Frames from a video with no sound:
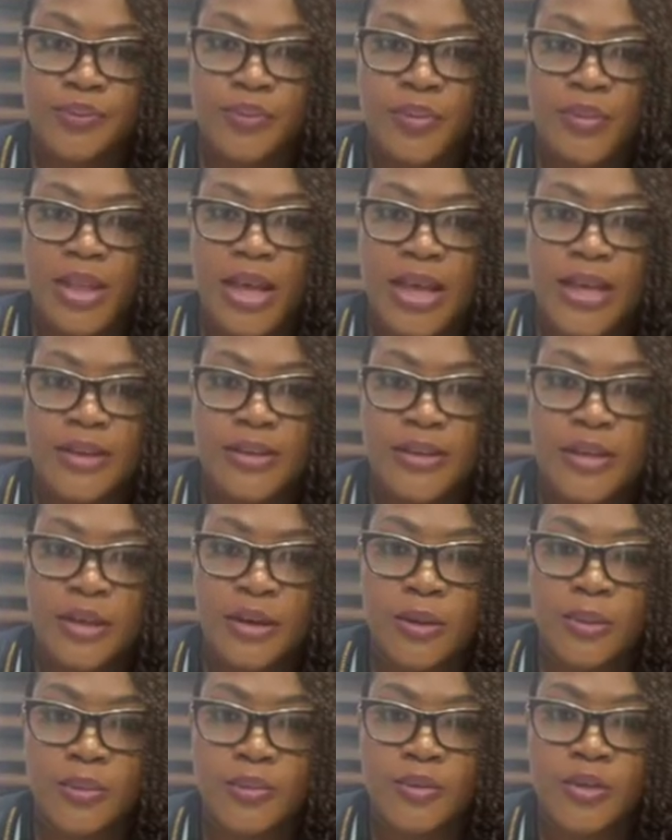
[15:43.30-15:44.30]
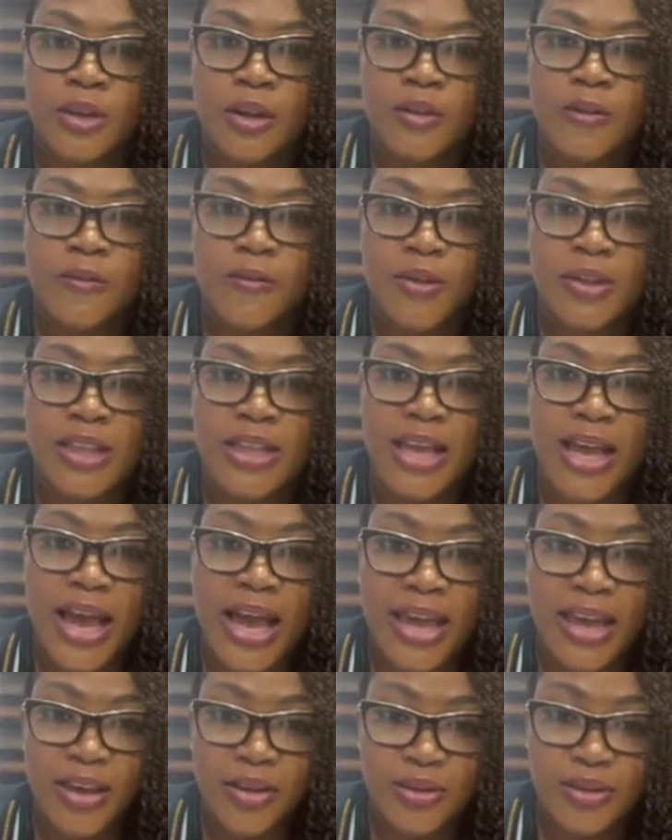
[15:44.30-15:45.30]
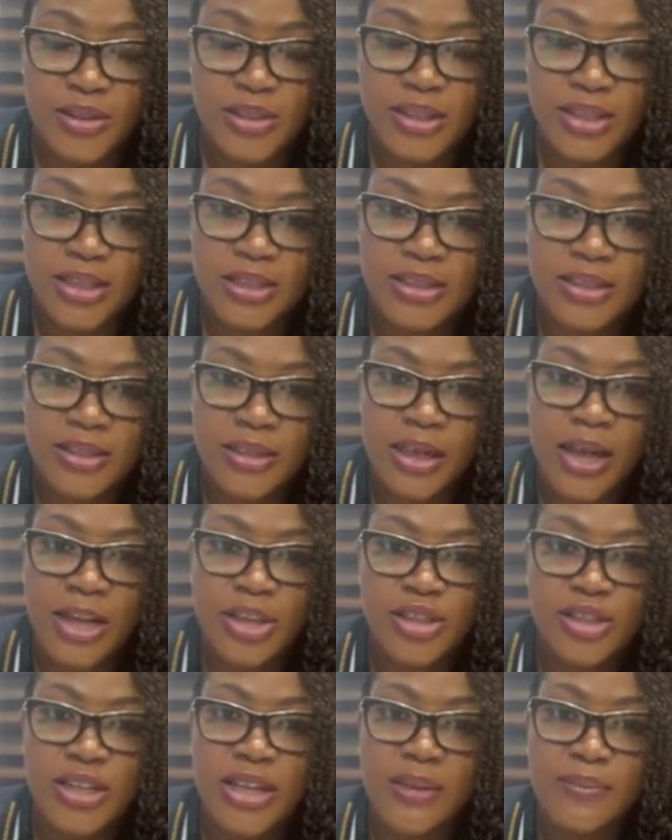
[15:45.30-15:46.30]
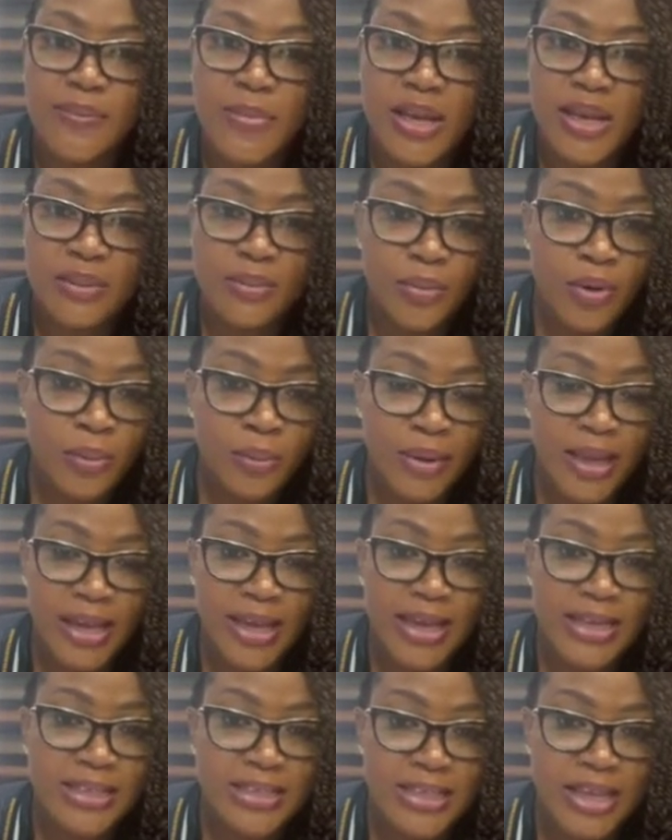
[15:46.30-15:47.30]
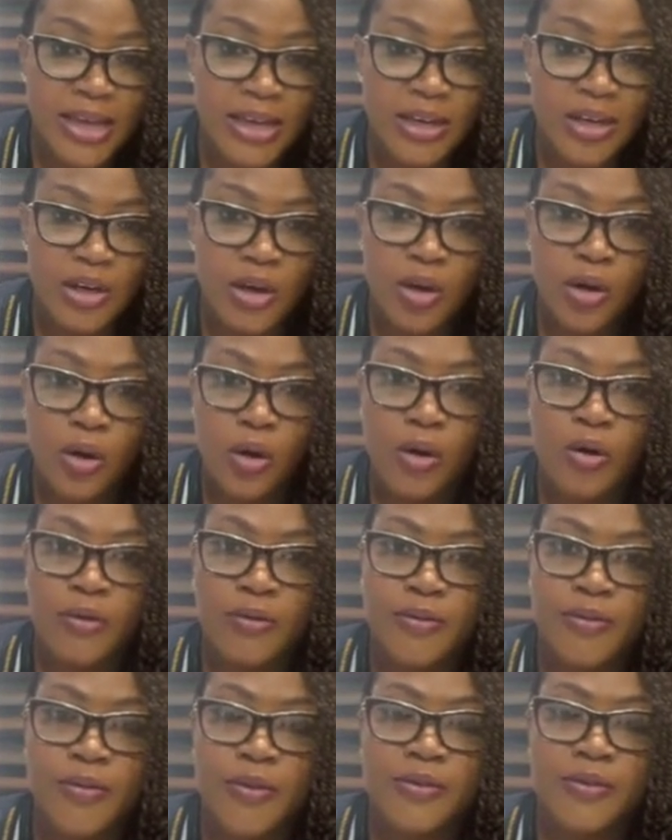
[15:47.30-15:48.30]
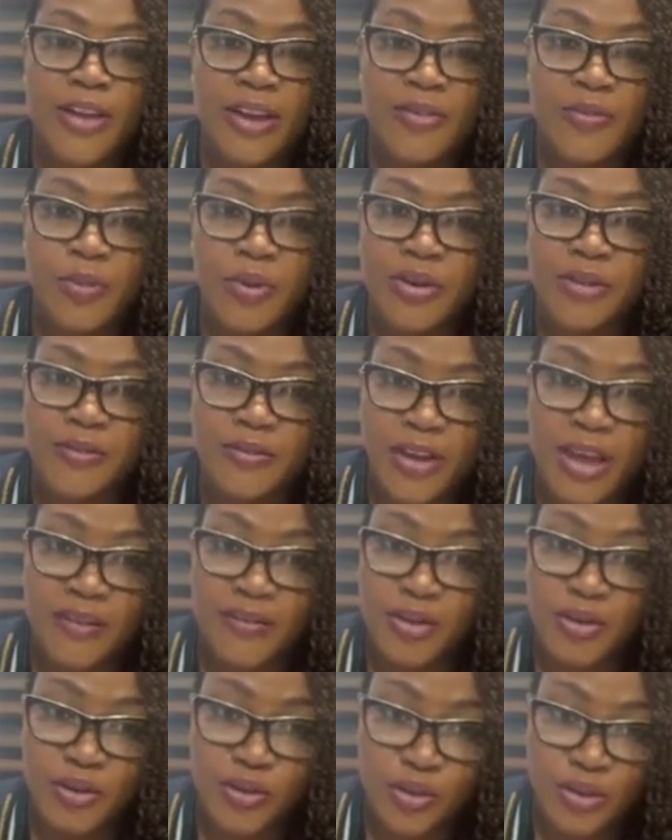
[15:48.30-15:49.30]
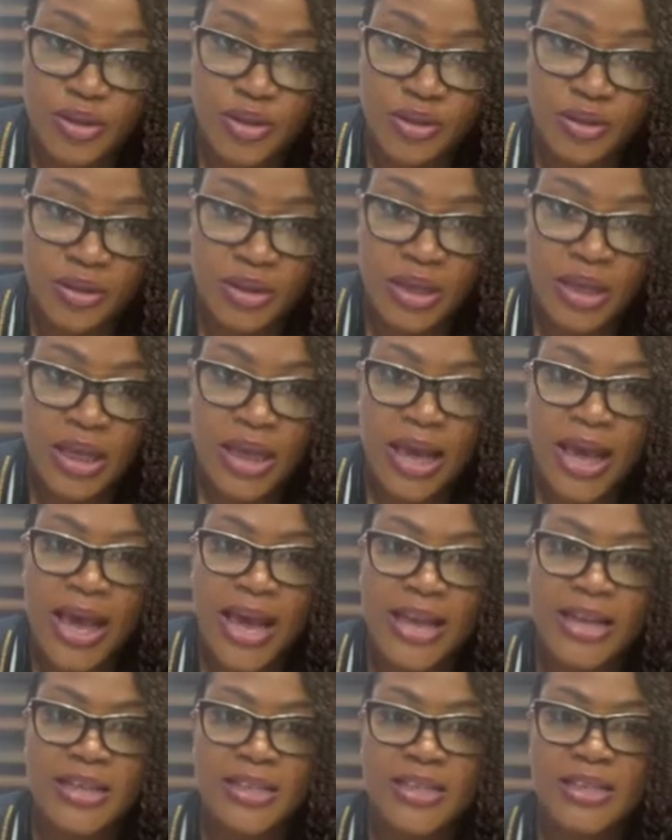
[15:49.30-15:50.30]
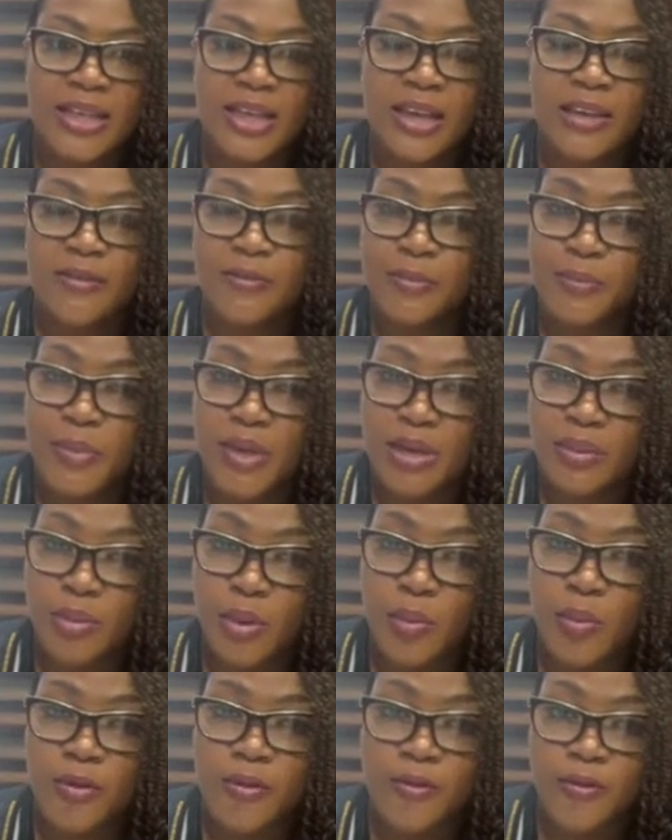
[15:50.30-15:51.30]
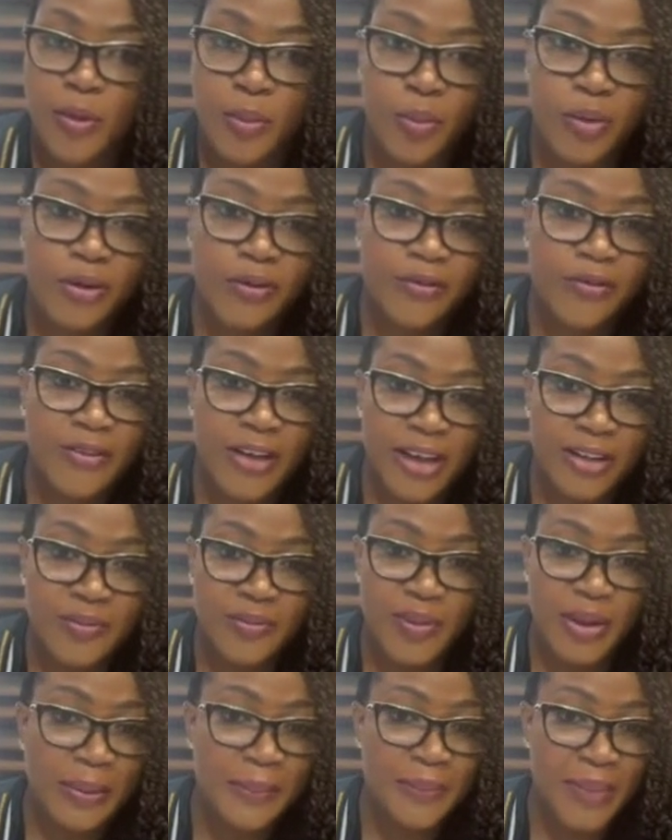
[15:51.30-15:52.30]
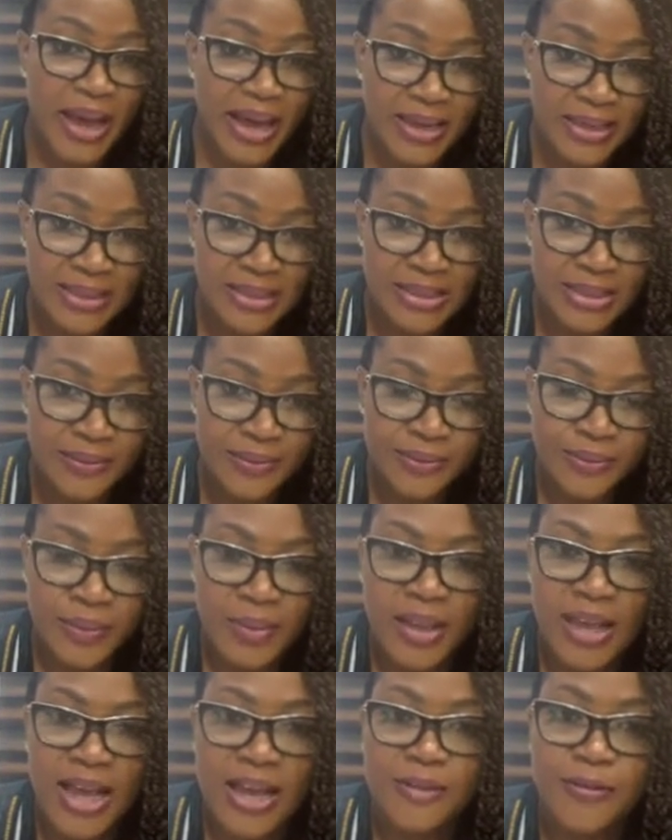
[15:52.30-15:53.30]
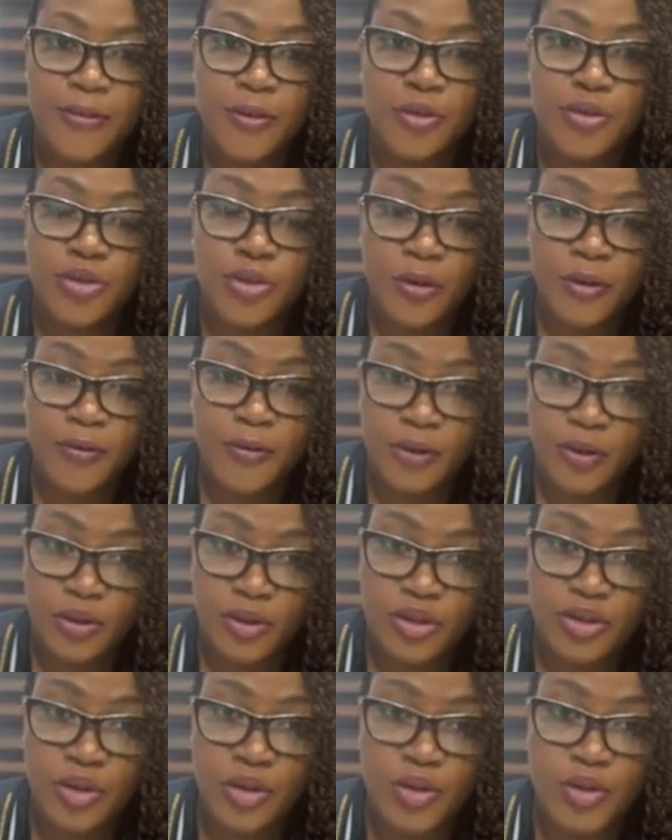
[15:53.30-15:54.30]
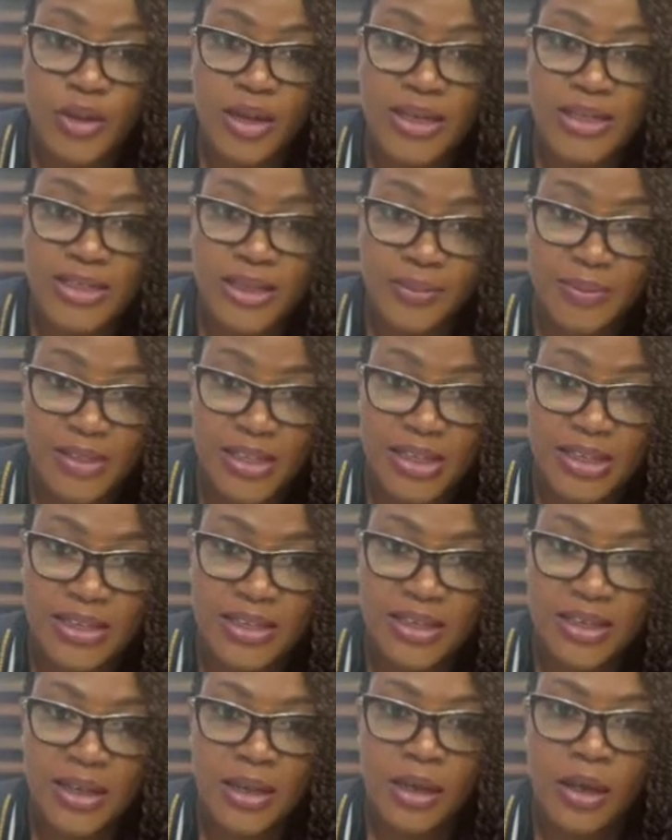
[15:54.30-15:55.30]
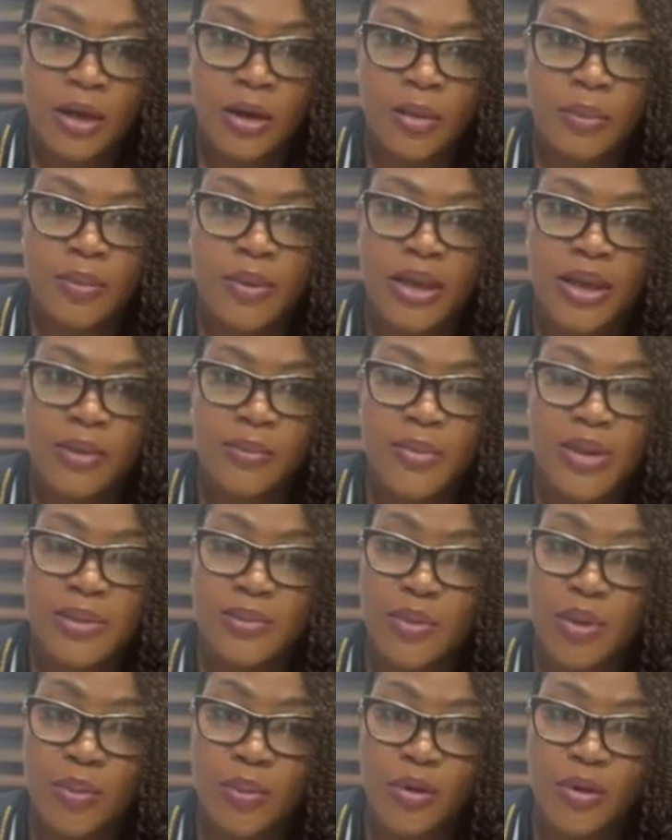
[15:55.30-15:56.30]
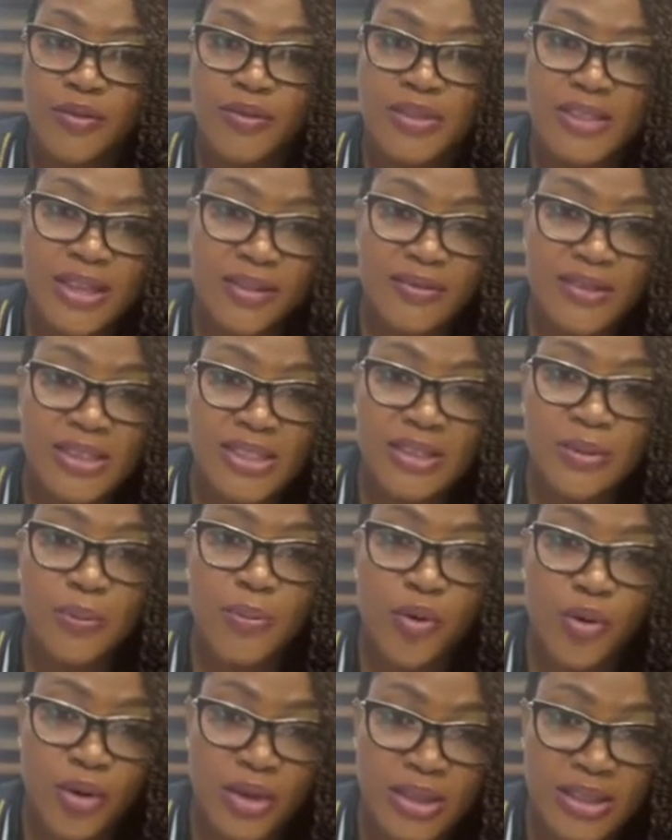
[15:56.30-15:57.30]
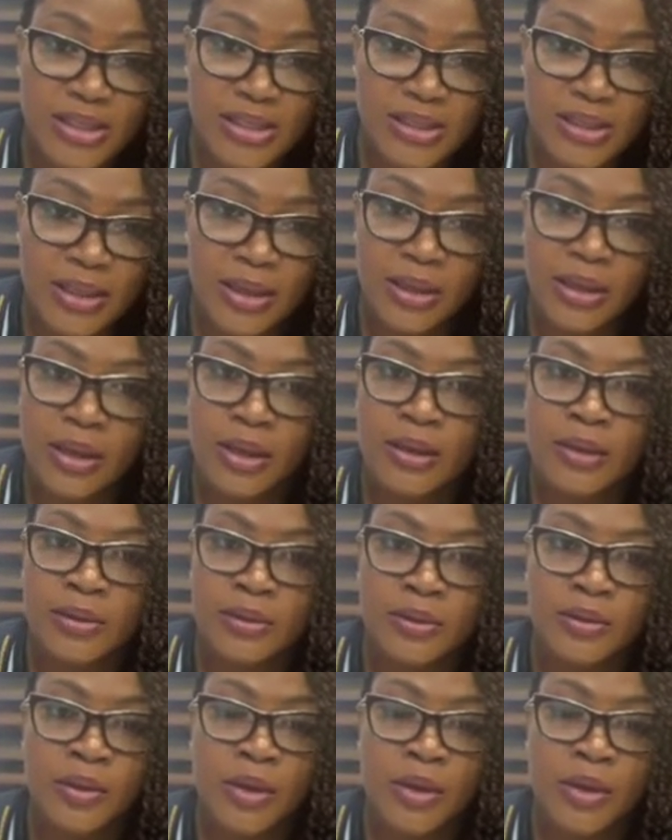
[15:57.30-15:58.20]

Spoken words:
And for the Ielts, it's actually a minimum, like I said, of 5.5 in total, and a minimum of 4.5 per band. And for TOEFL is also accepted, a minimum of 70 points in